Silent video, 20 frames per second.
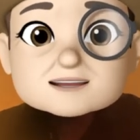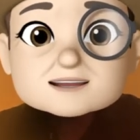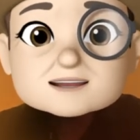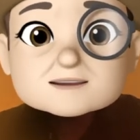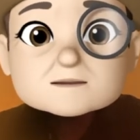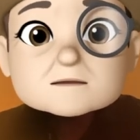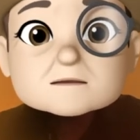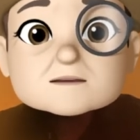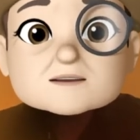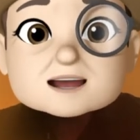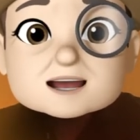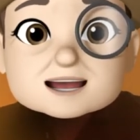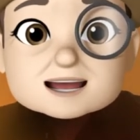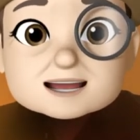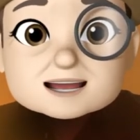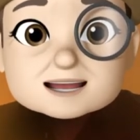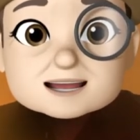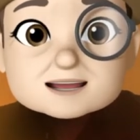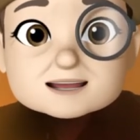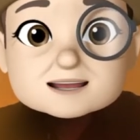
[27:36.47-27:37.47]
to
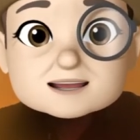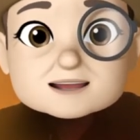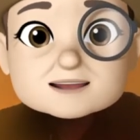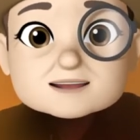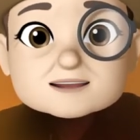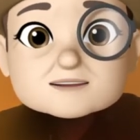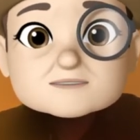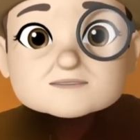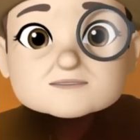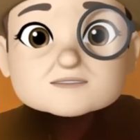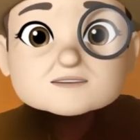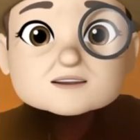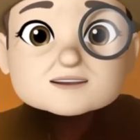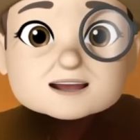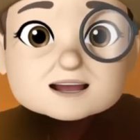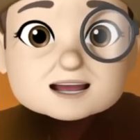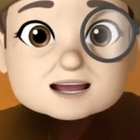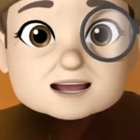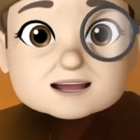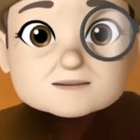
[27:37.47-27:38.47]
pay for
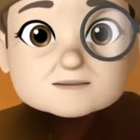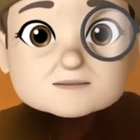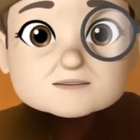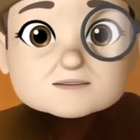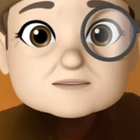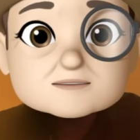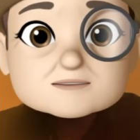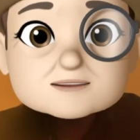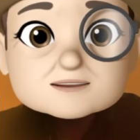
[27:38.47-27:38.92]
games.